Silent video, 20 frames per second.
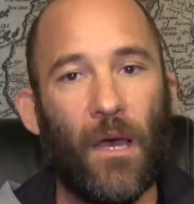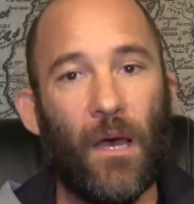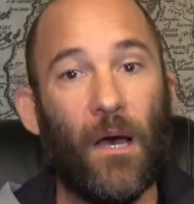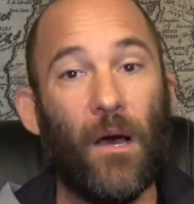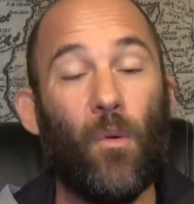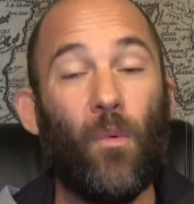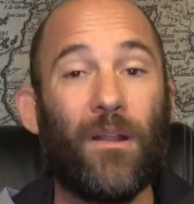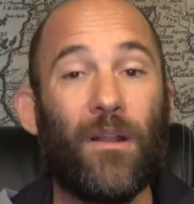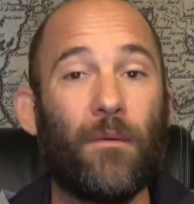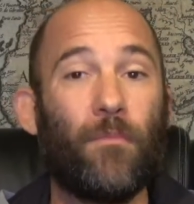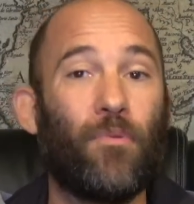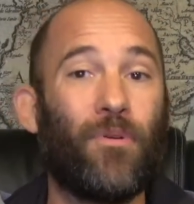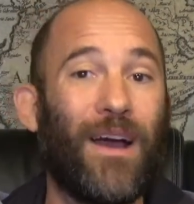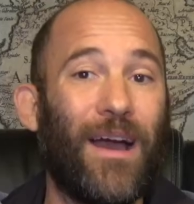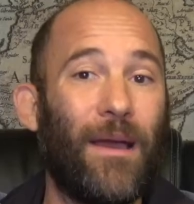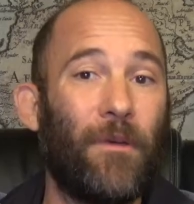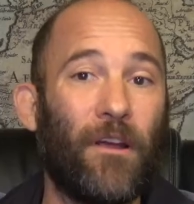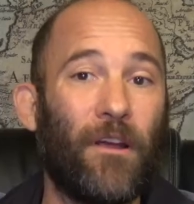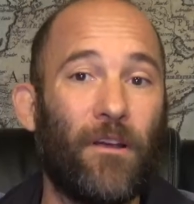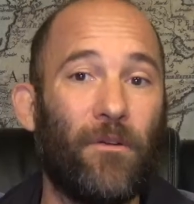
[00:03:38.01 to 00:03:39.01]
one of the
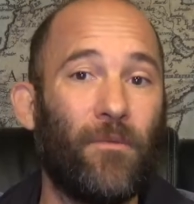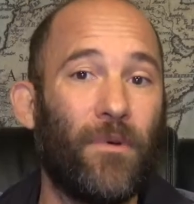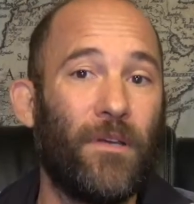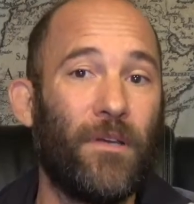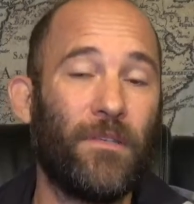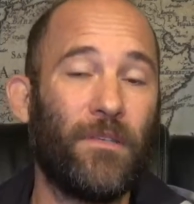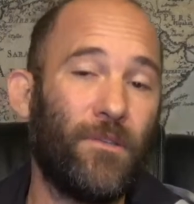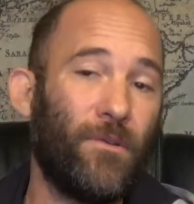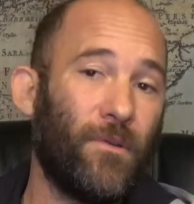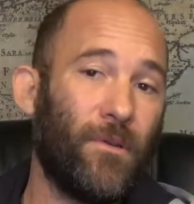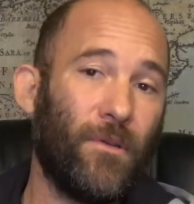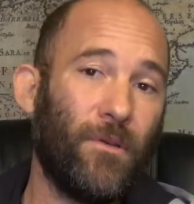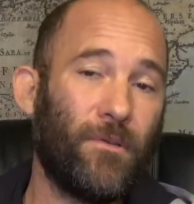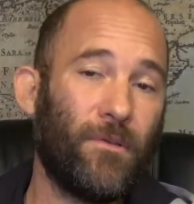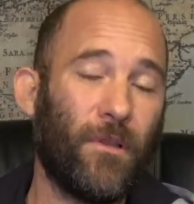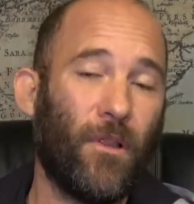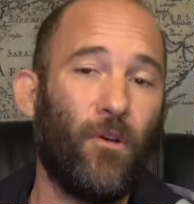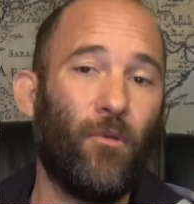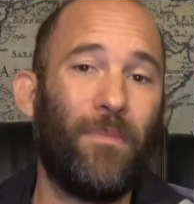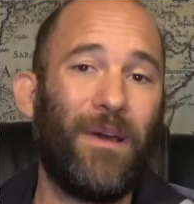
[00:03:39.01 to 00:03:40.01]
primary reasons you would
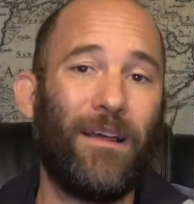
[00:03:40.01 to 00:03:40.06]
use load